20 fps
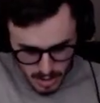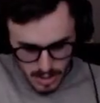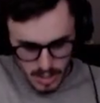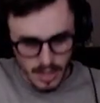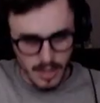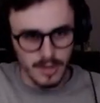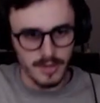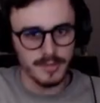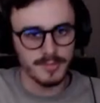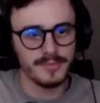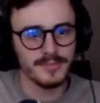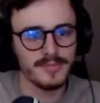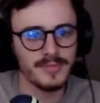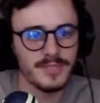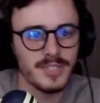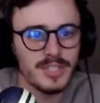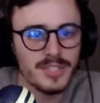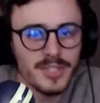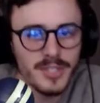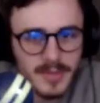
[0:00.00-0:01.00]
Oh,
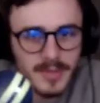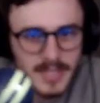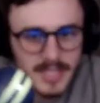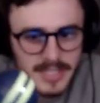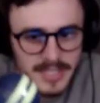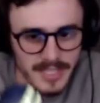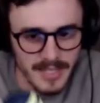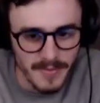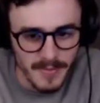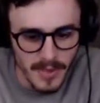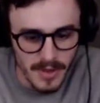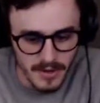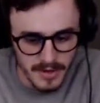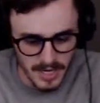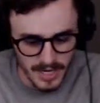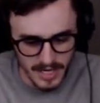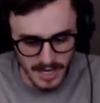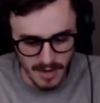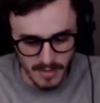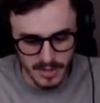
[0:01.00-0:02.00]
just too easy.
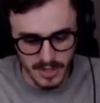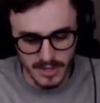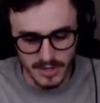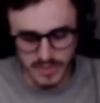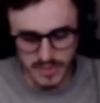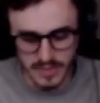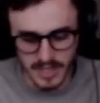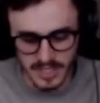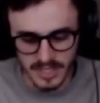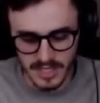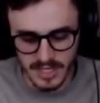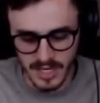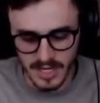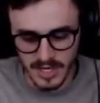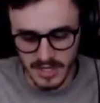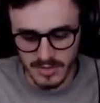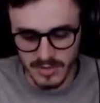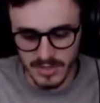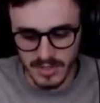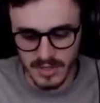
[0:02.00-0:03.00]
Okay, now I'm gonna go straight to the
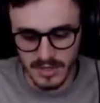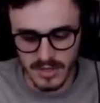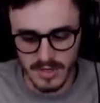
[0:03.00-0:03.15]
next one.